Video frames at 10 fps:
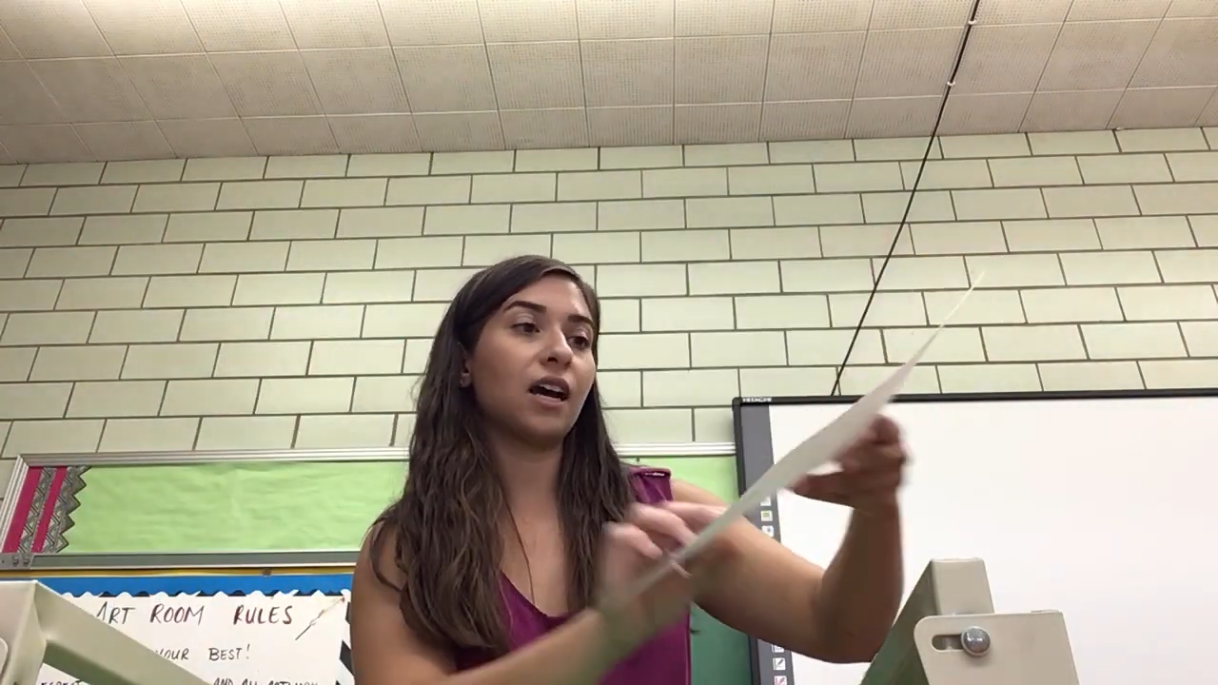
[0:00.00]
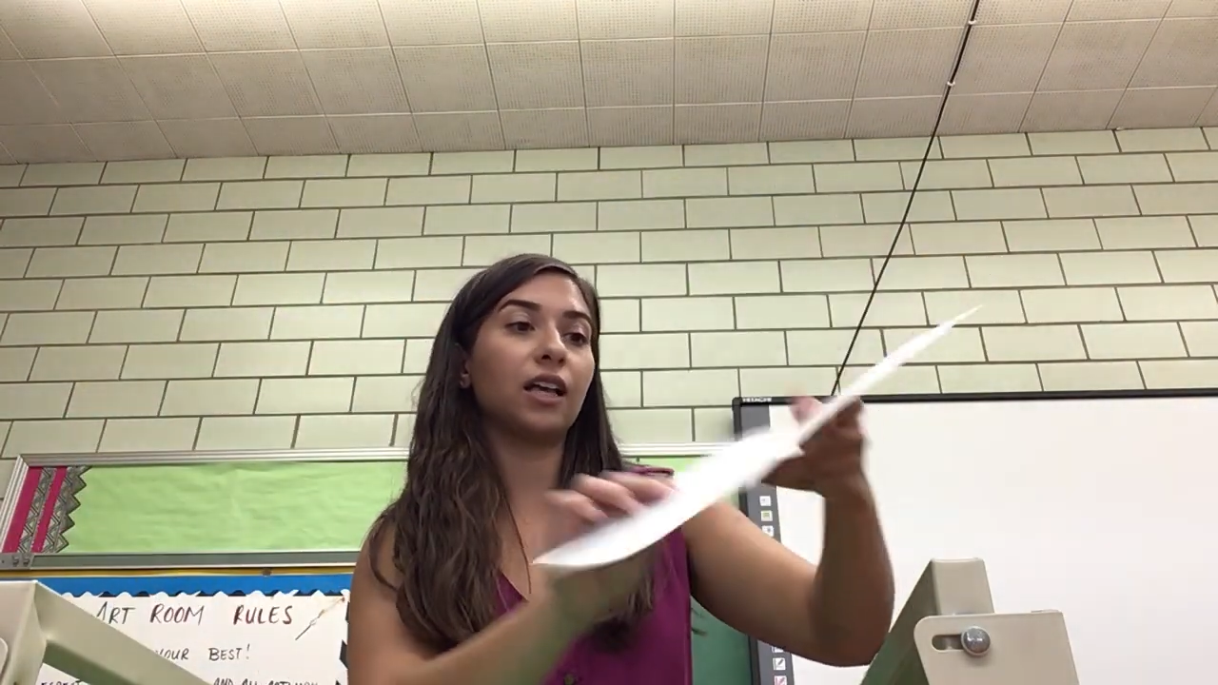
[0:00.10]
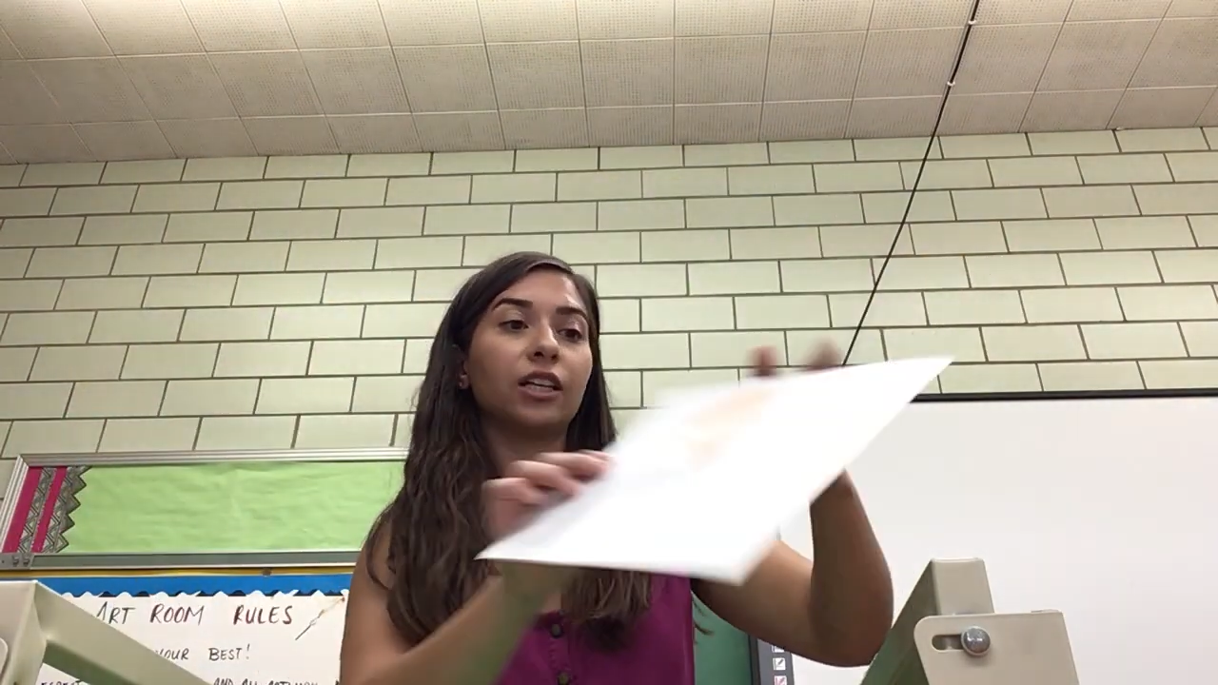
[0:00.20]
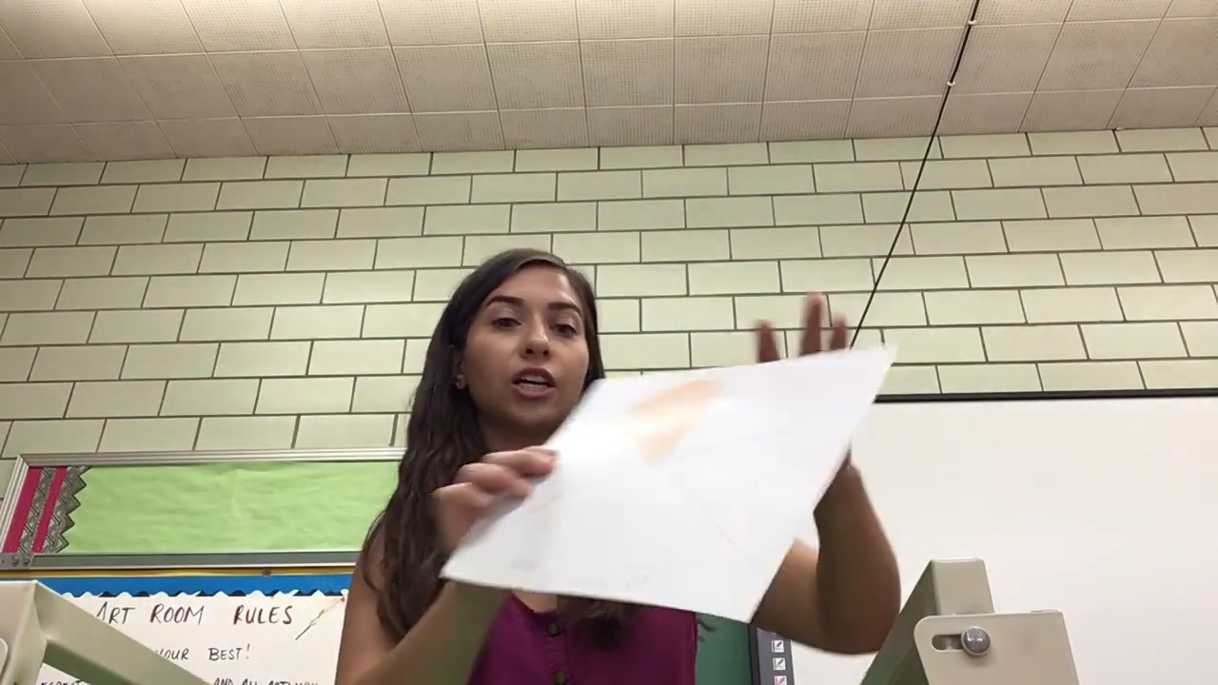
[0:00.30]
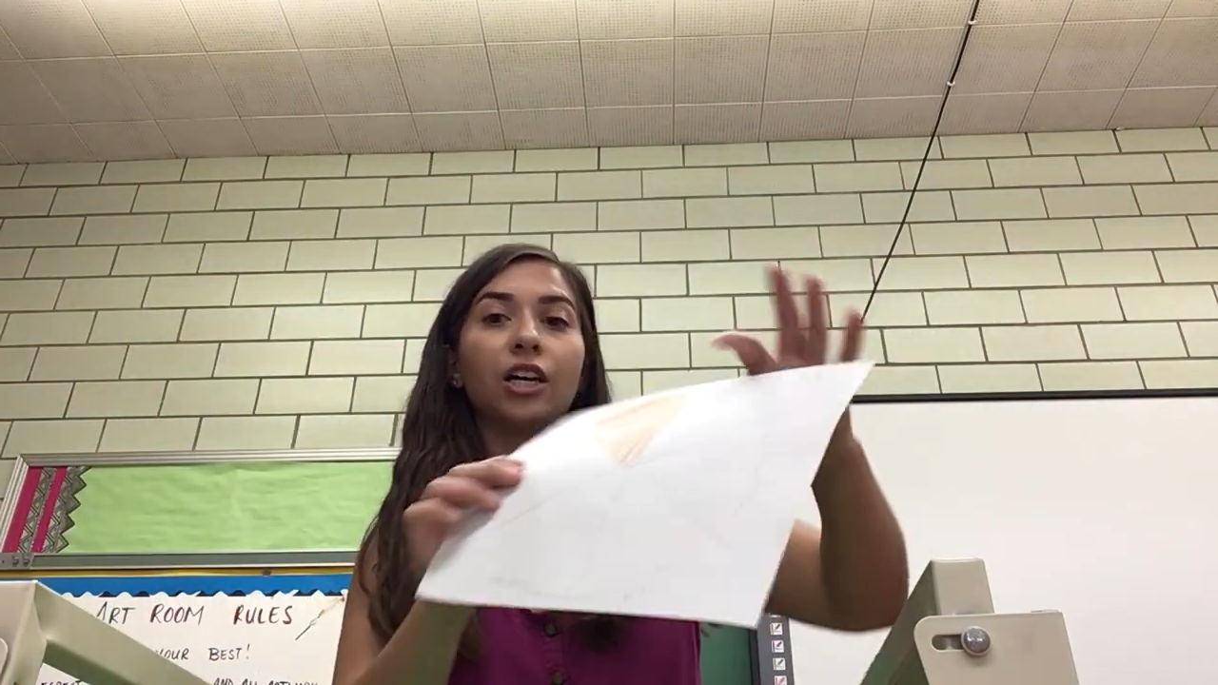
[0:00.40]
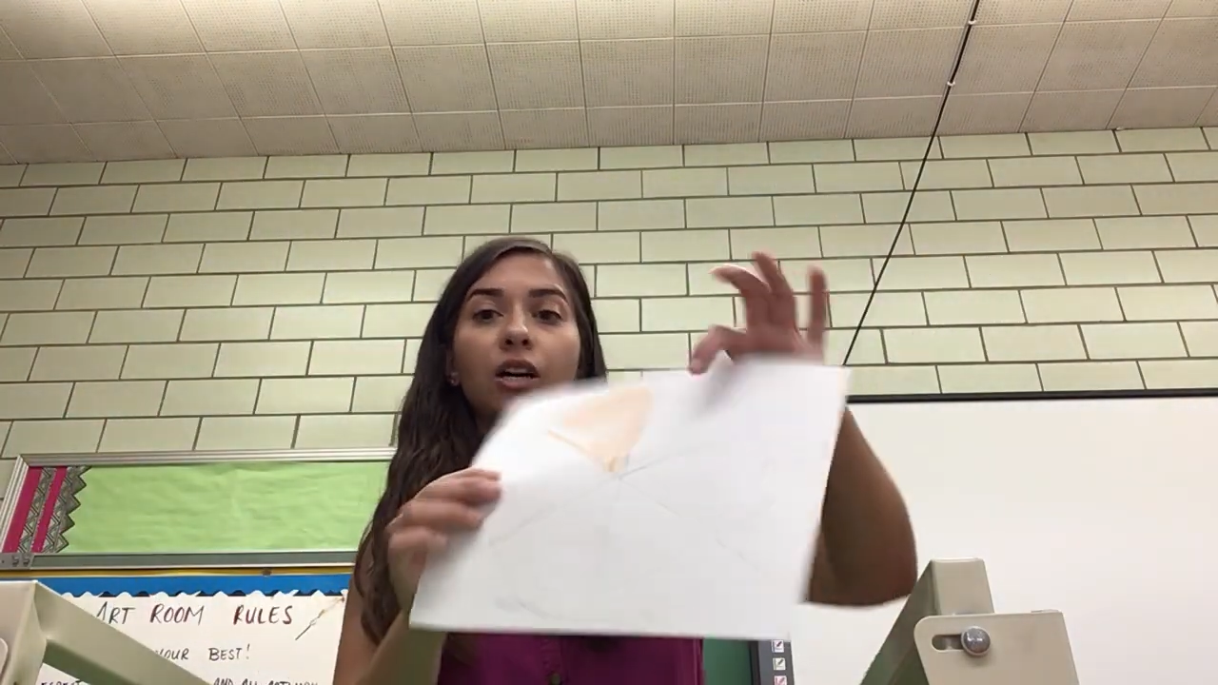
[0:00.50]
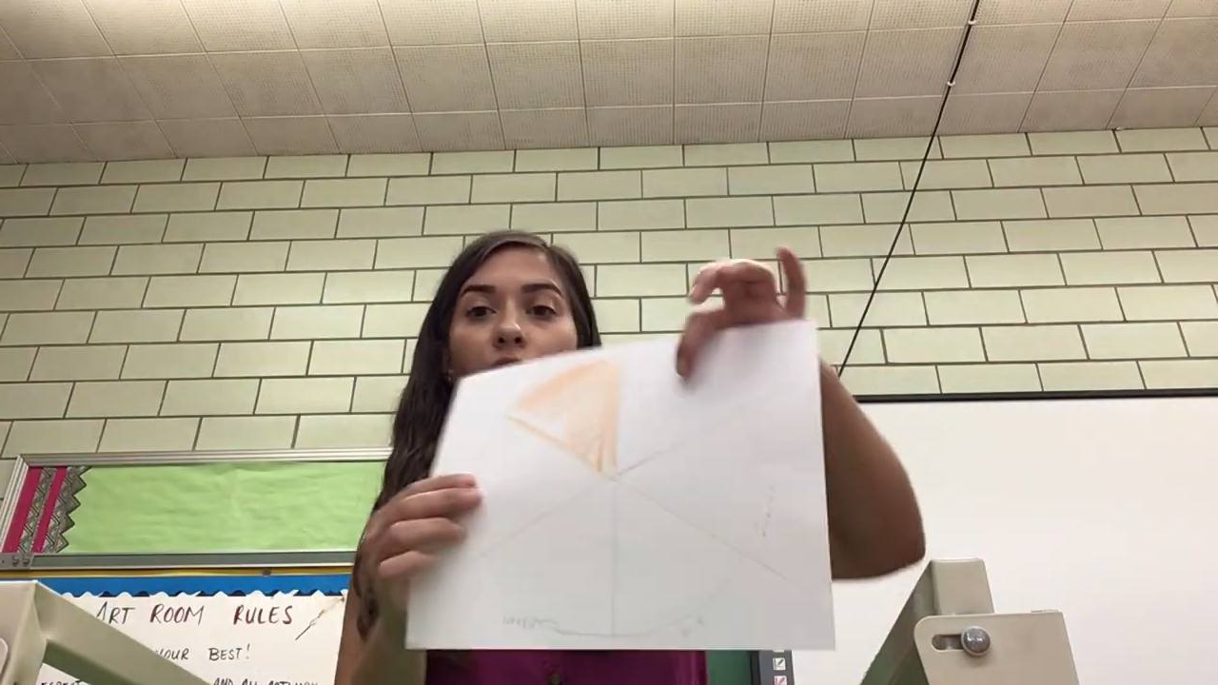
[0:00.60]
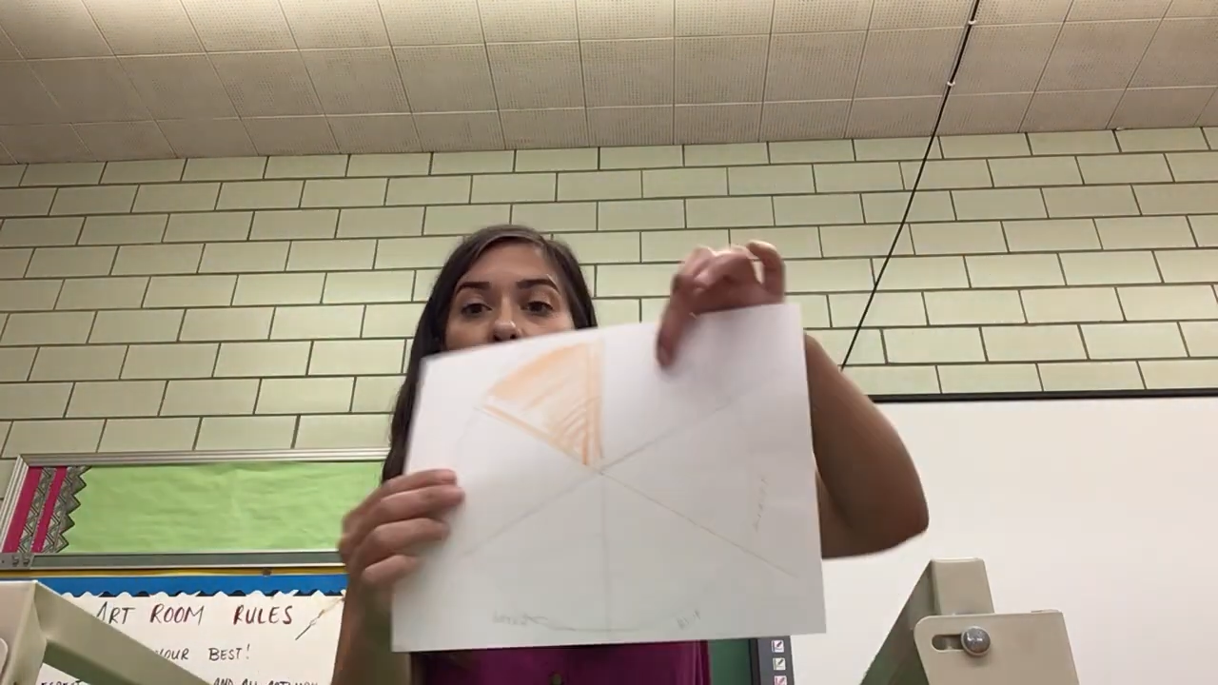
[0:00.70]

color,